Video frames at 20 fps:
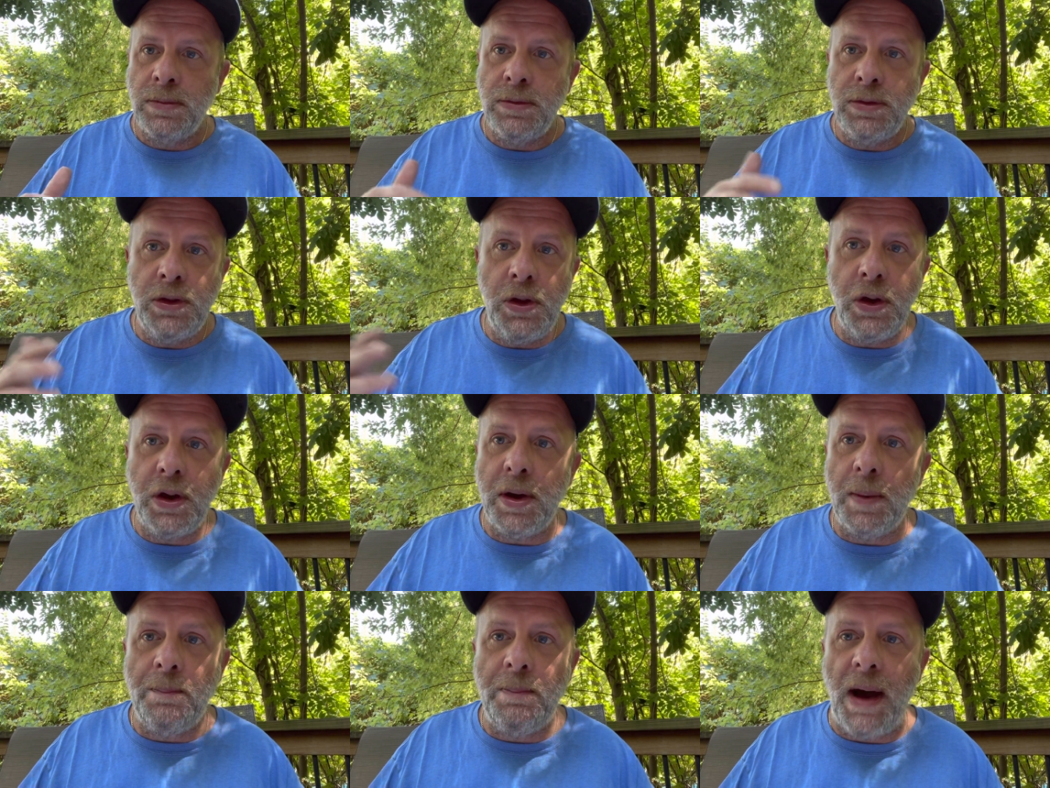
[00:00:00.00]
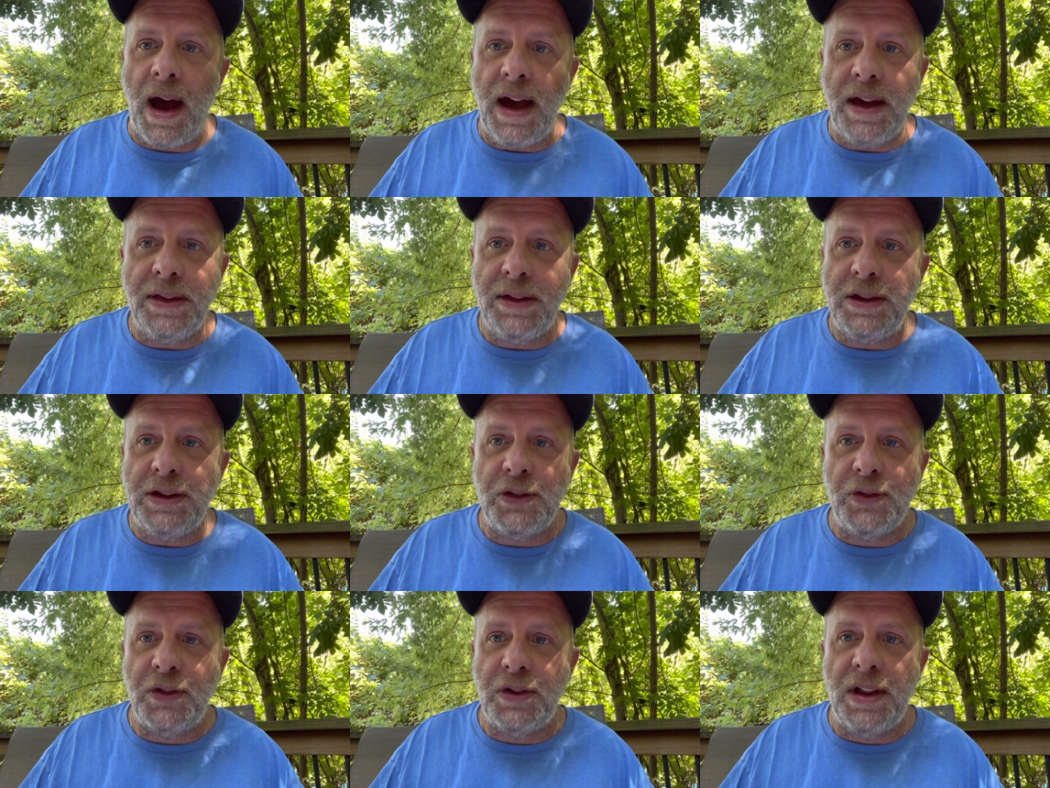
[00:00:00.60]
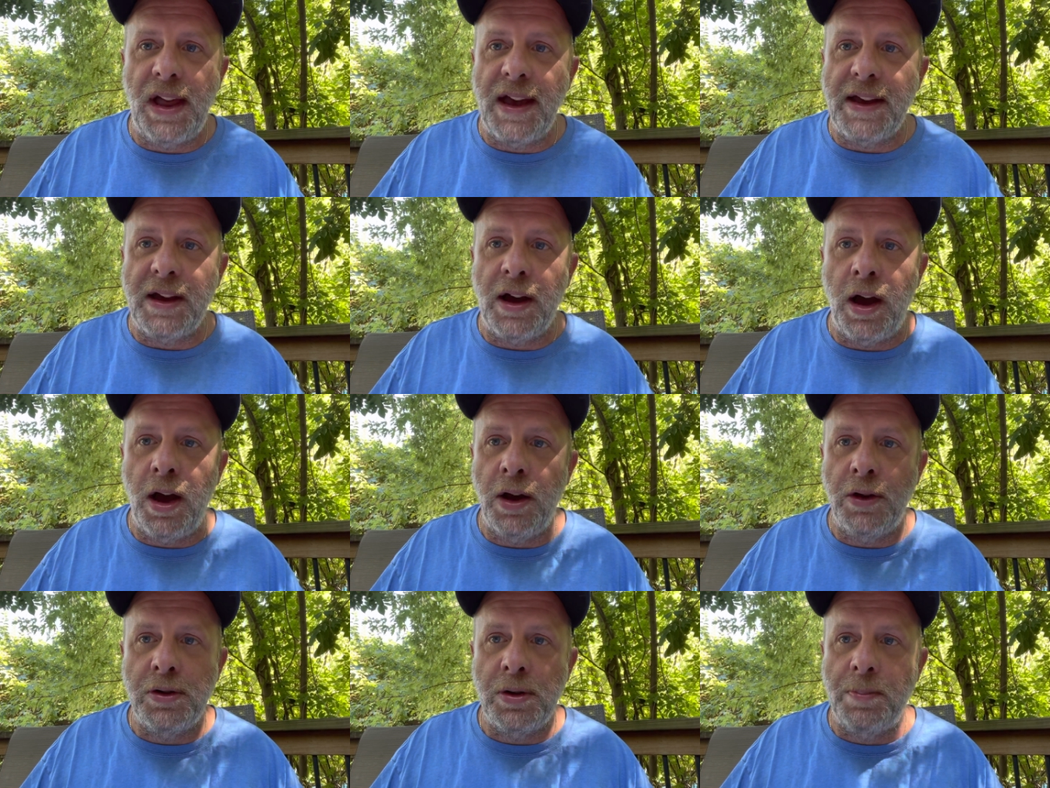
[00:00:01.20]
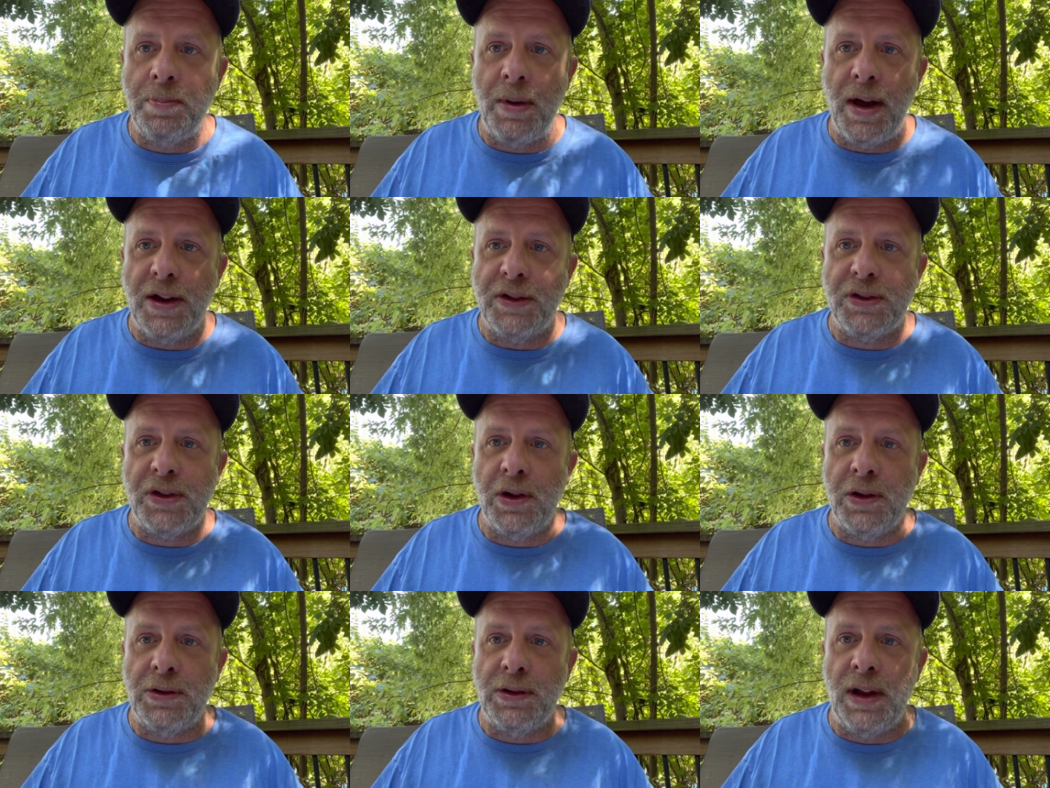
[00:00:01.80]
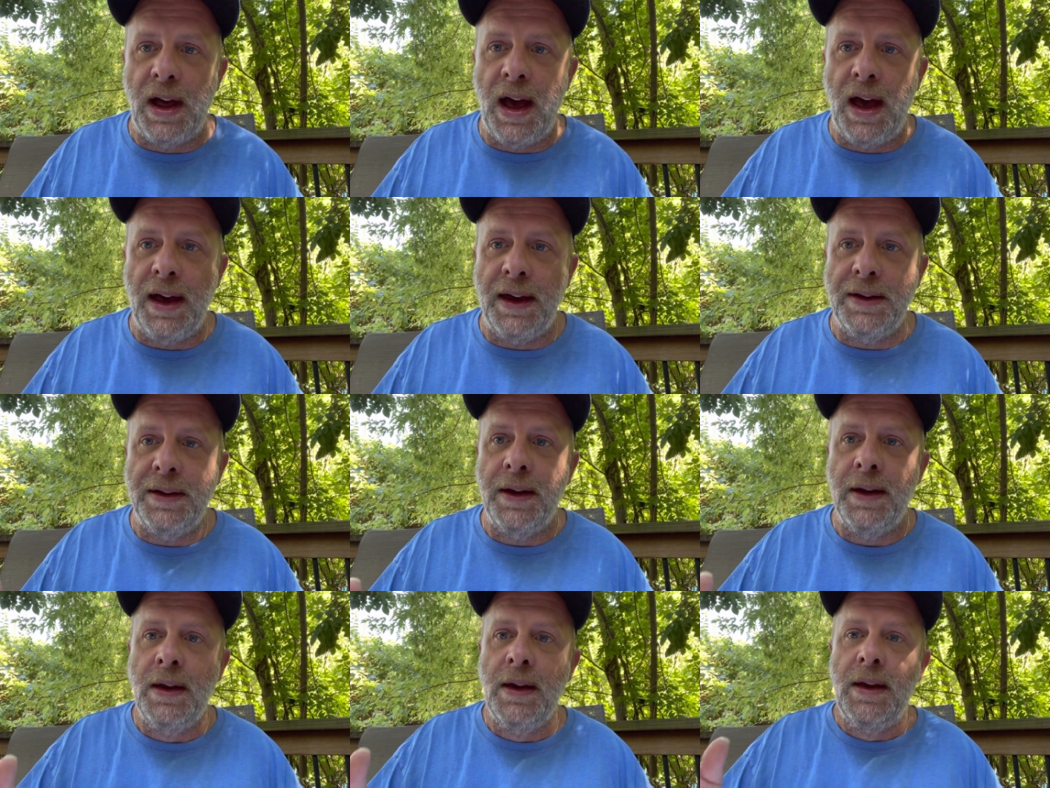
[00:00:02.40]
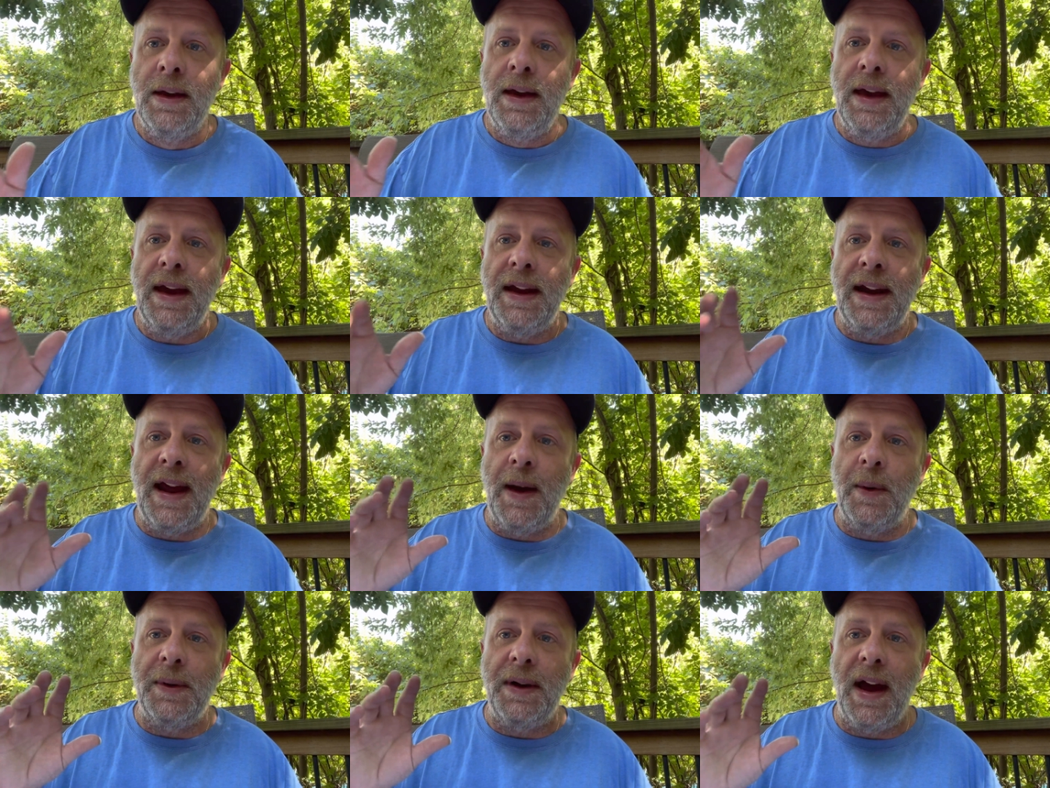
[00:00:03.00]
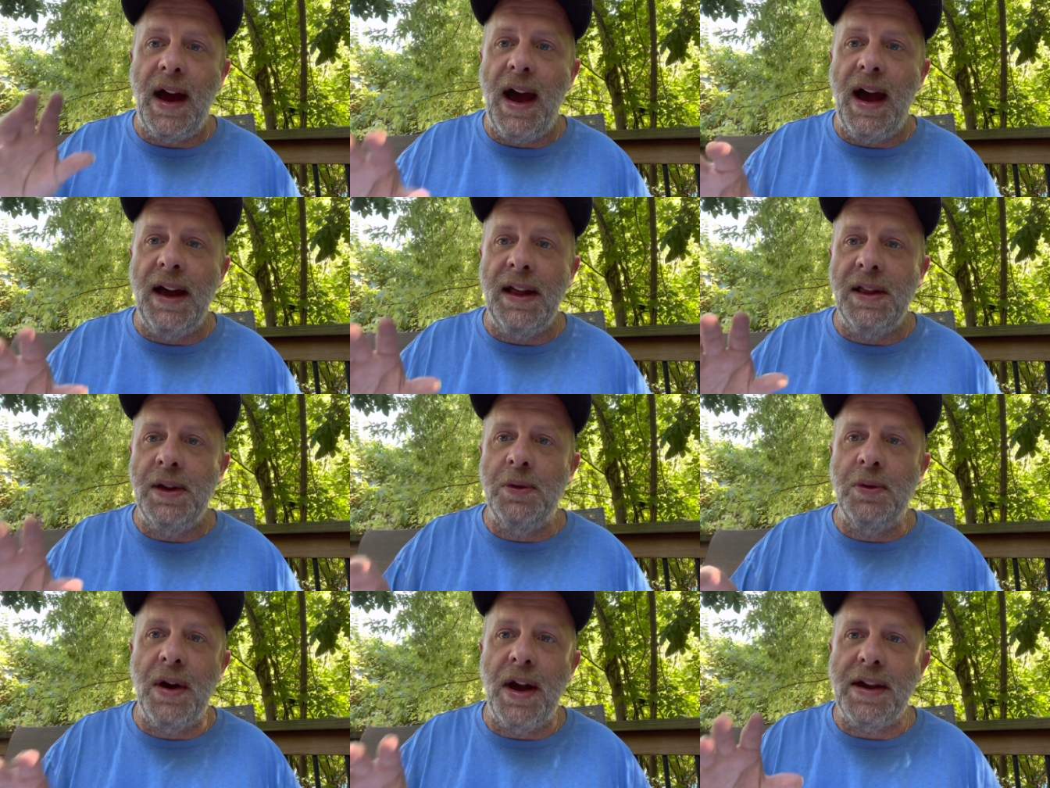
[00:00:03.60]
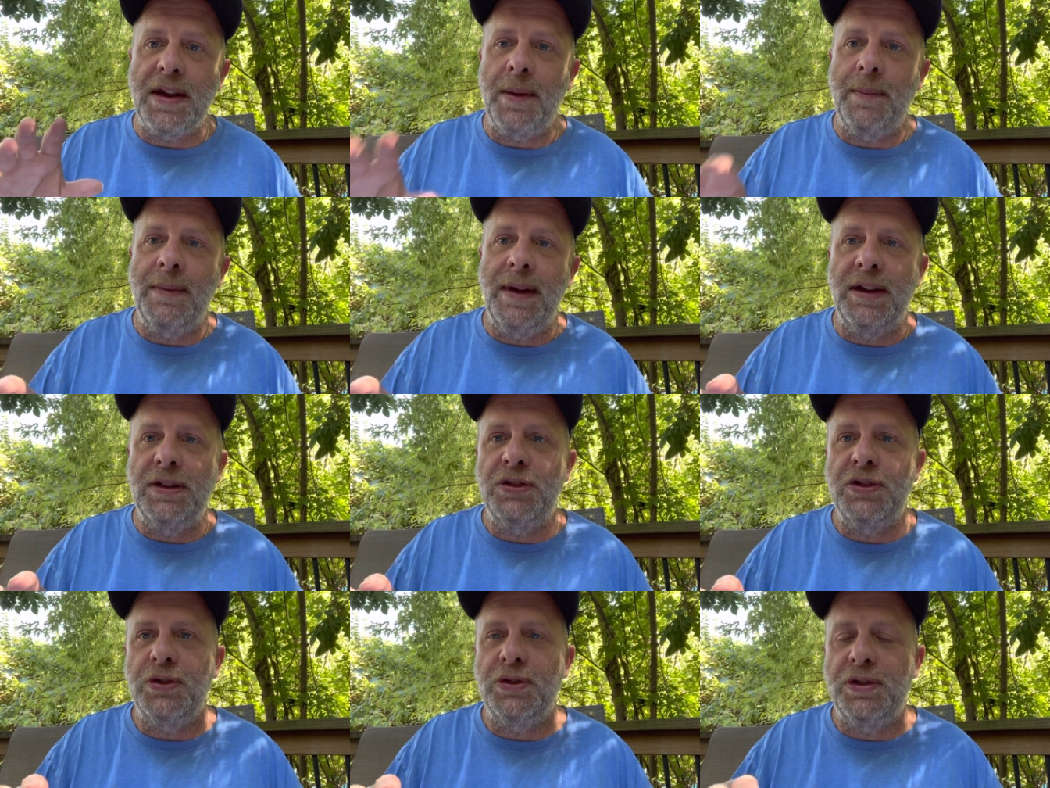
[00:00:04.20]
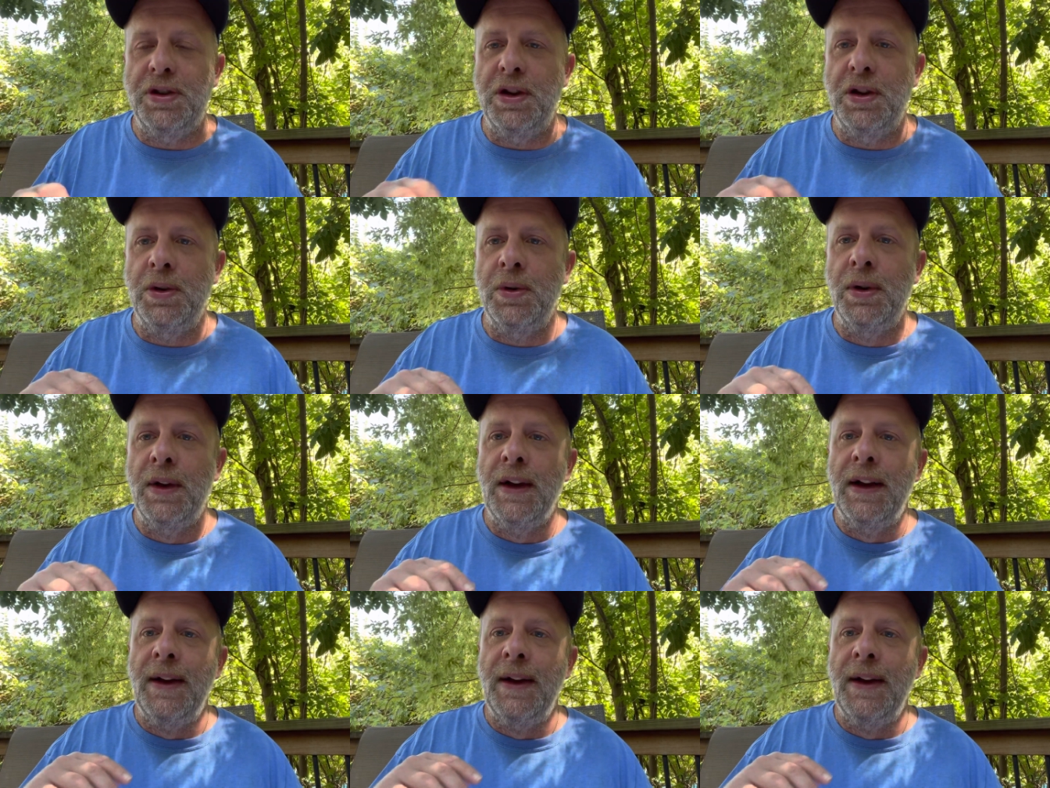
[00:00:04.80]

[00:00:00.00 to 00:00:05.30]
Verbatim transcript: You can buy these for like a hundred bucks online and I would highly recommend you do.